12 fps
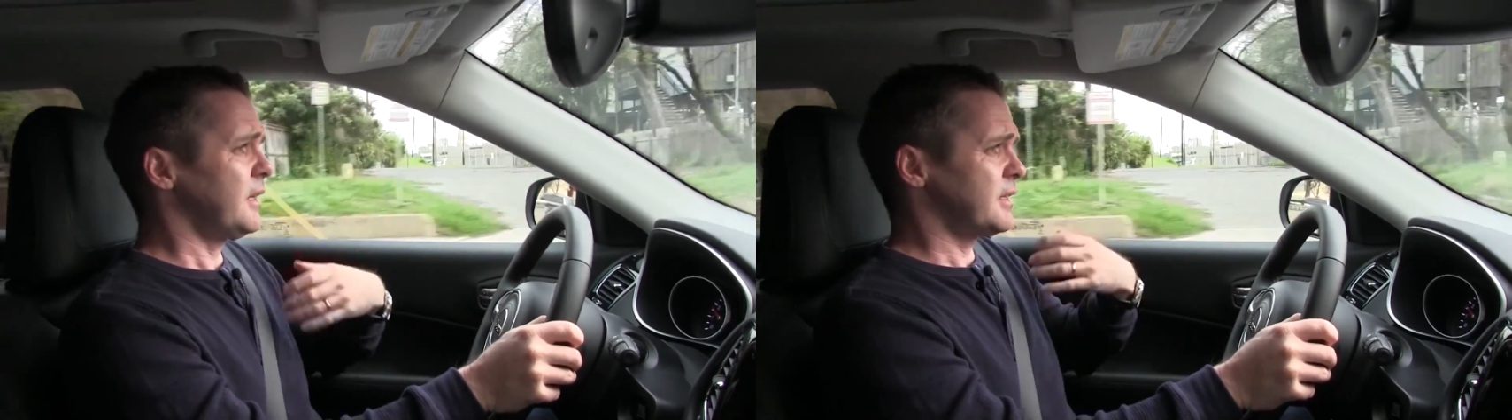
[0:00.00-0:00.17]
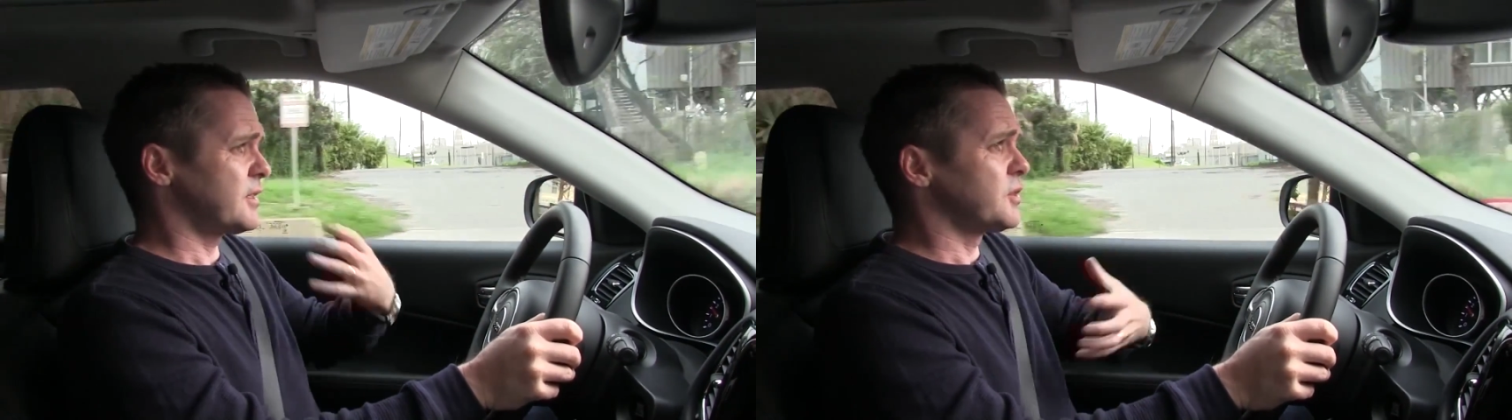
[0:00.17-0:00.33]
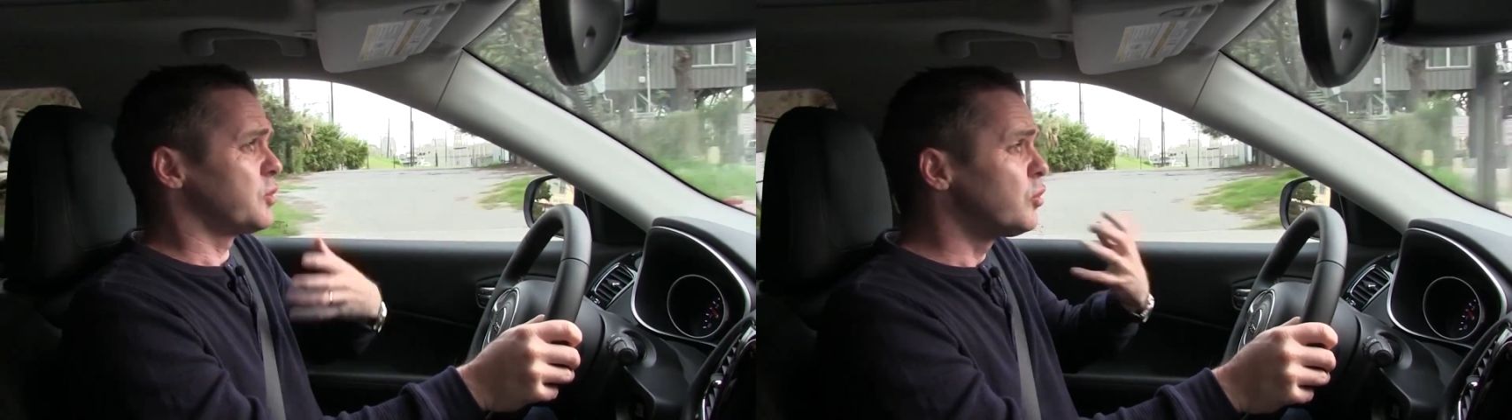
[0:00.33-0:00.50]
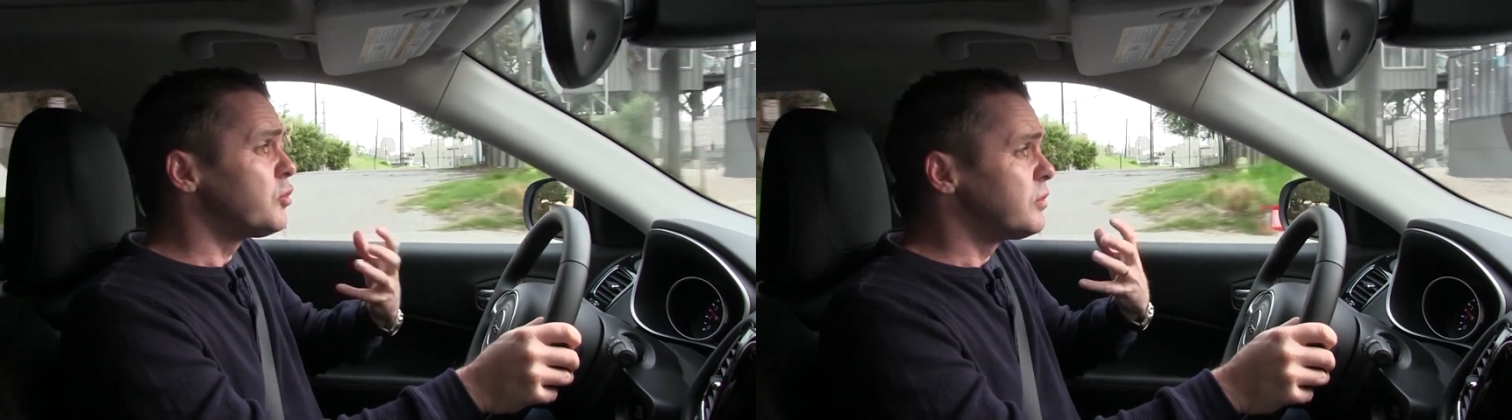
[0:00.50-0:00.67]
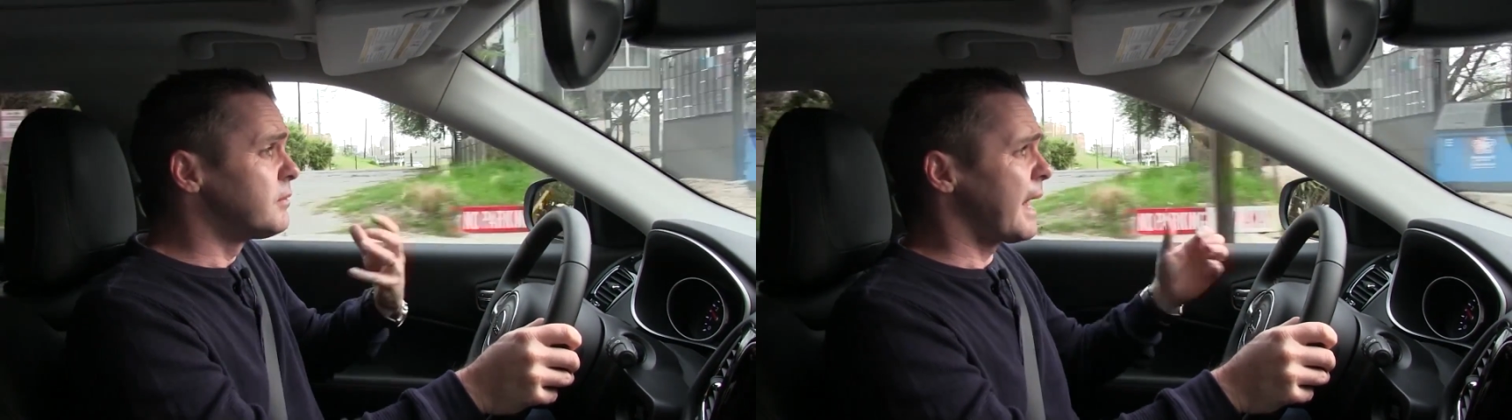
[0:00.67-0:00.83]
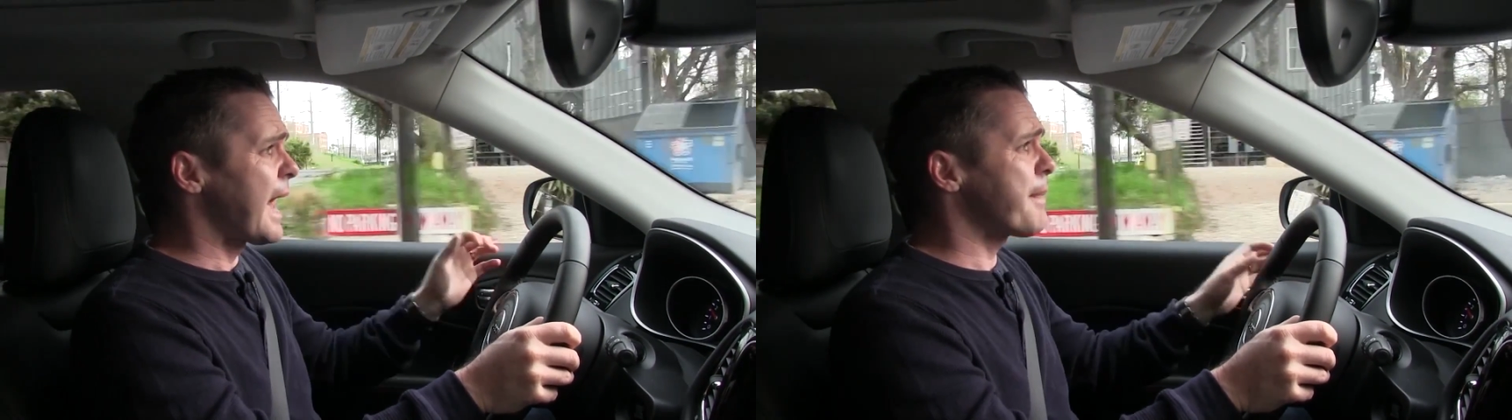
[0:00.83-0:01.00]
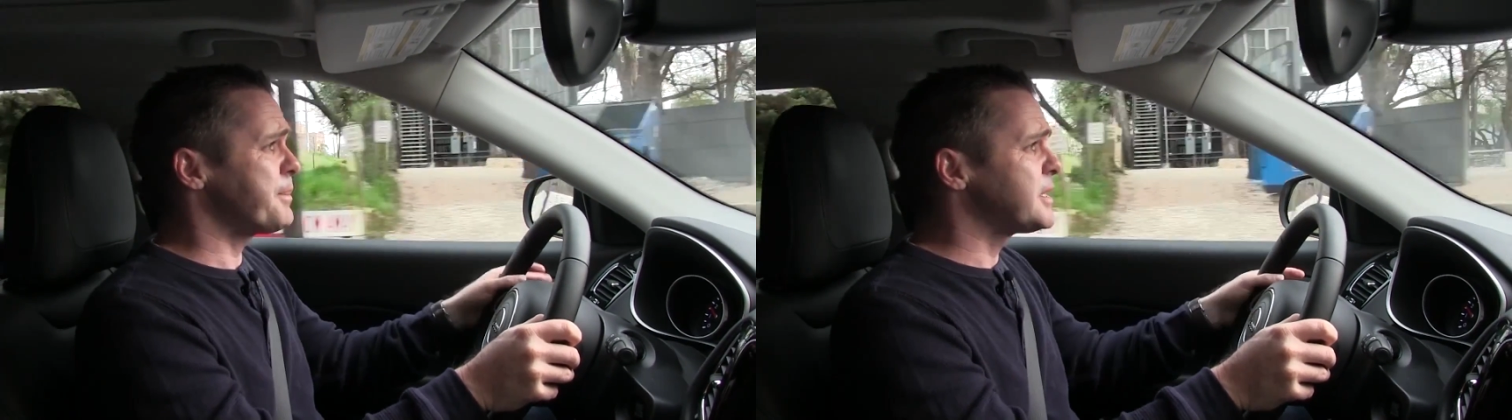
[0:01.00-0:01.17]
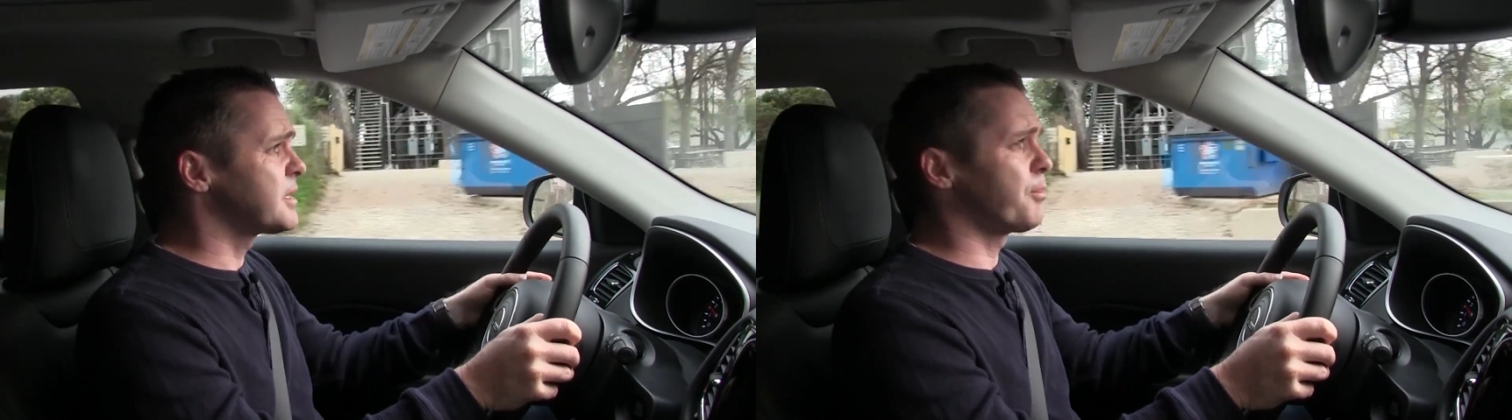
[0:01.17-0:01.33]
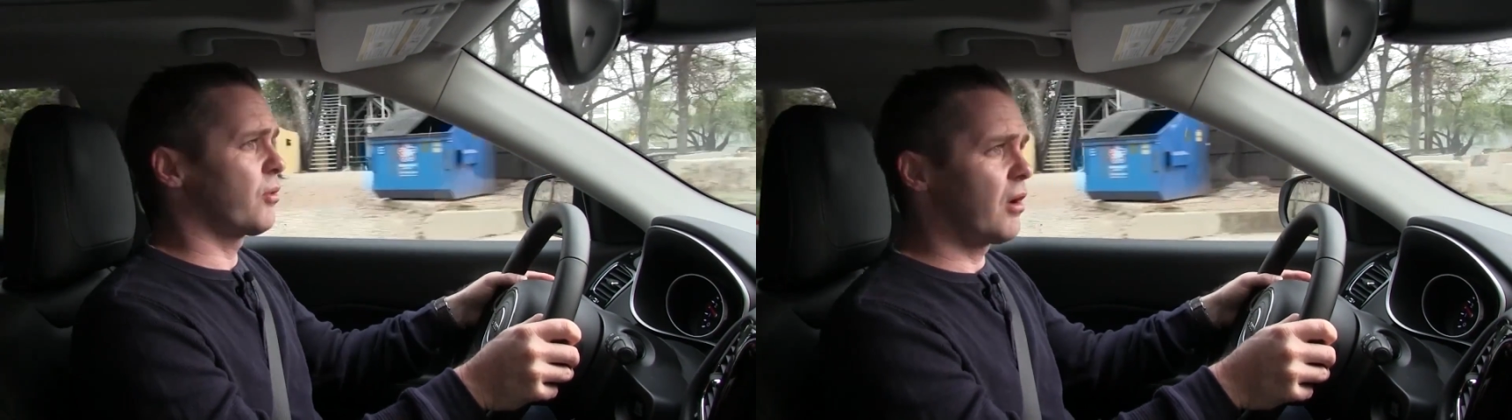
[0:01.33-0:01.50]
It's a good, happy
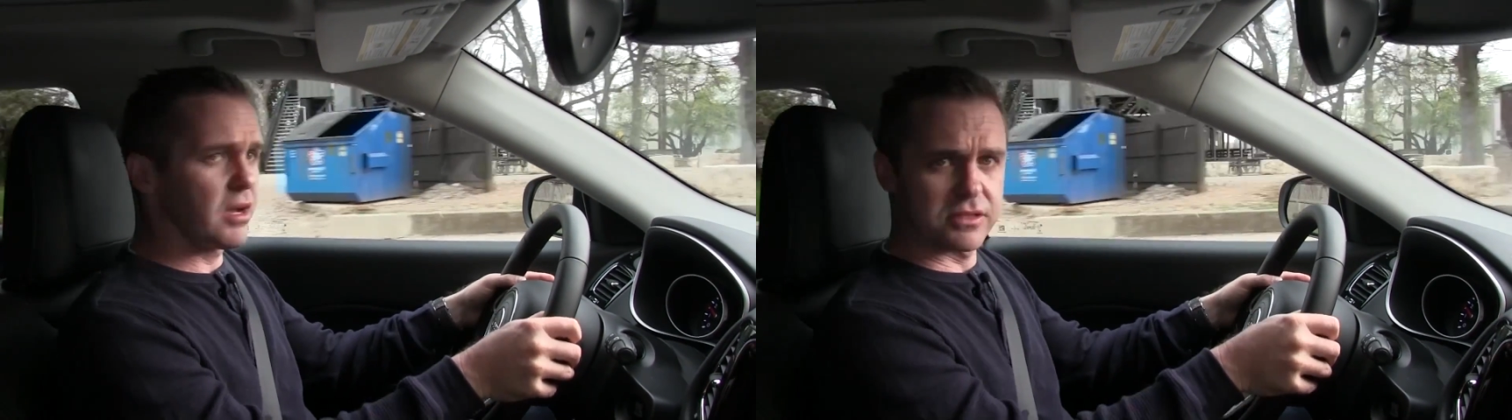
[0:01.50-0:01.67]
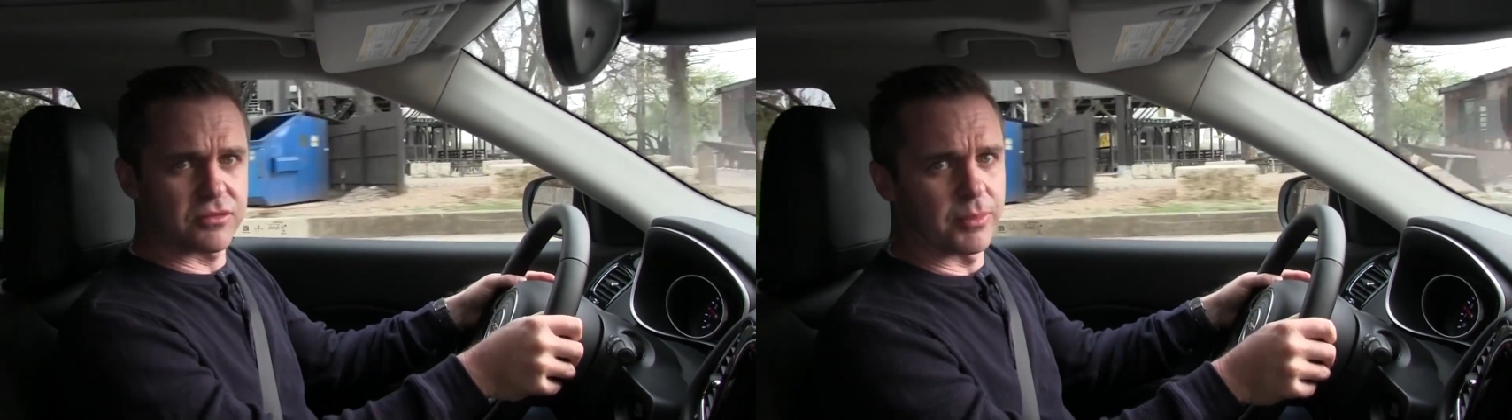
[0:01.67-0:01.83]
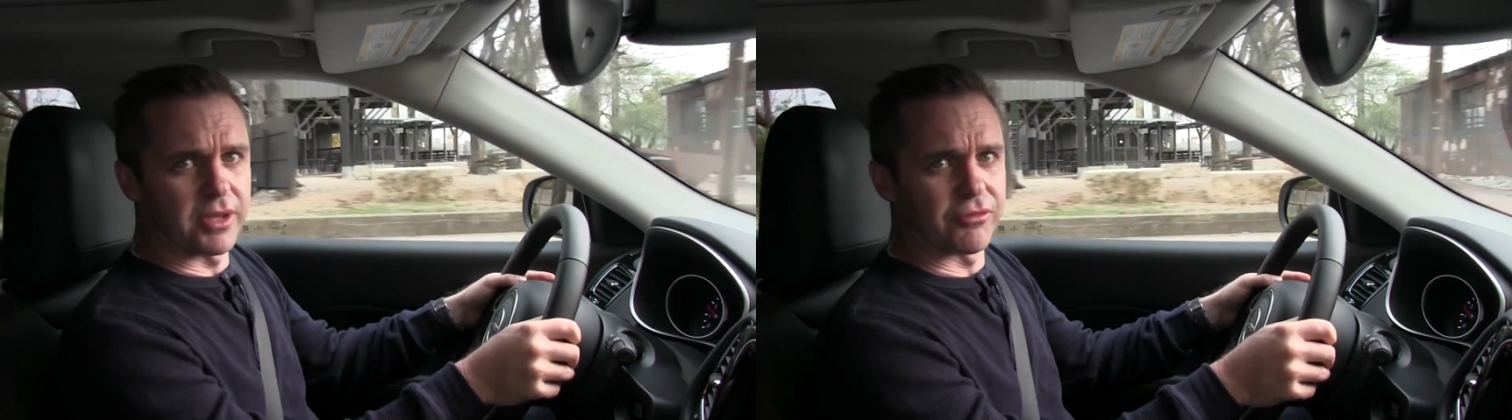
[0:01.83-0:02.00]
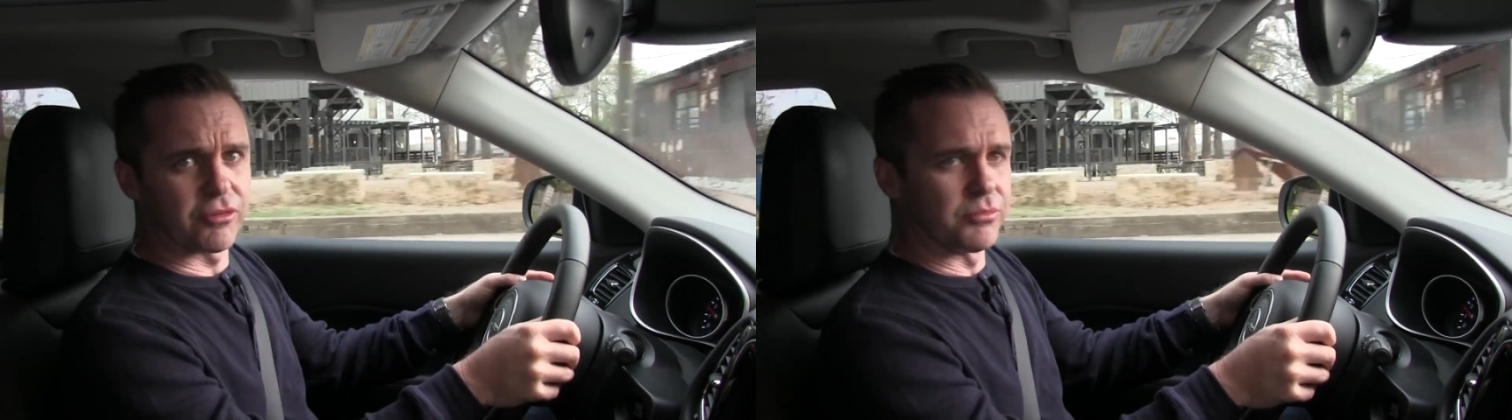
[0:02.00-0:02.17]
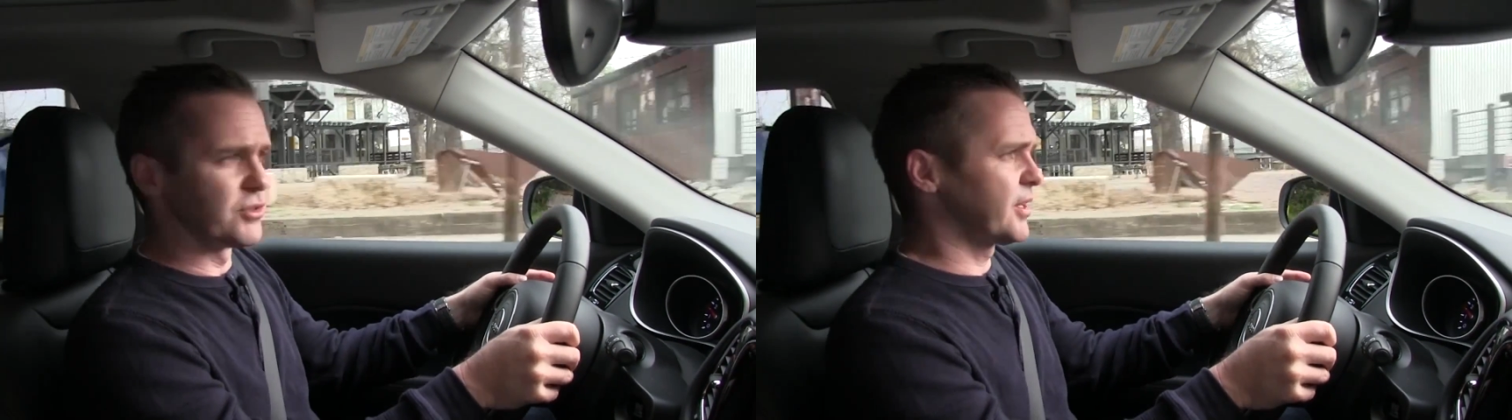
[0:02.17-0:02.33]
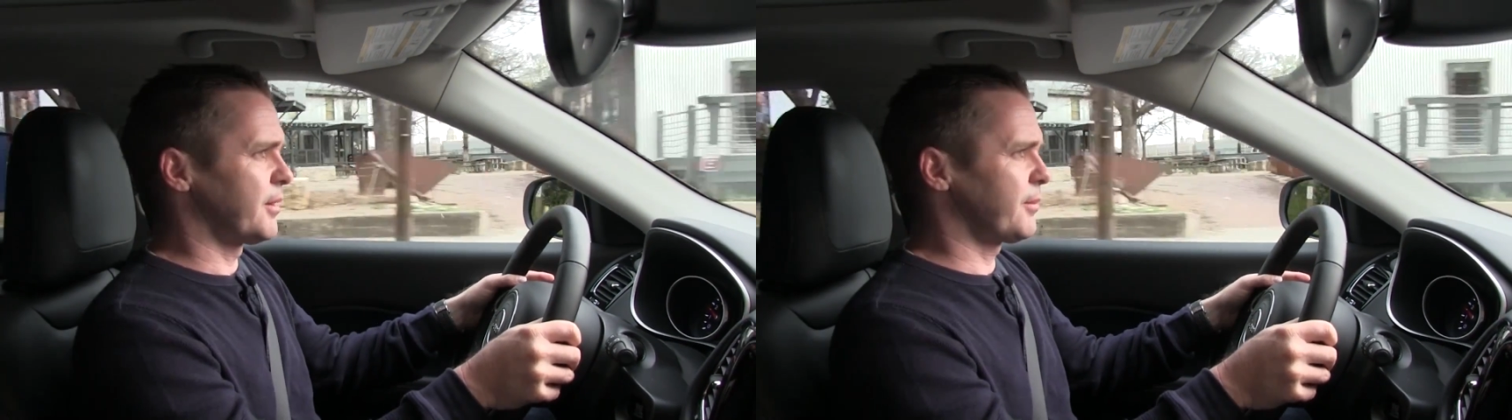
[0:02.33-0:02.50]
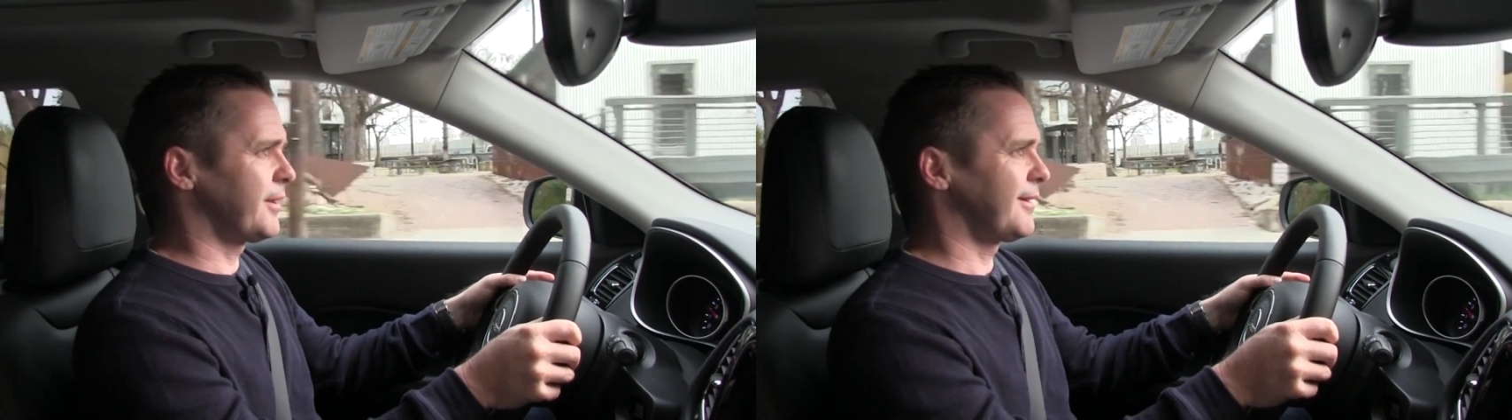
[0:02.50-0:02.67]
surprise for me from Jeep,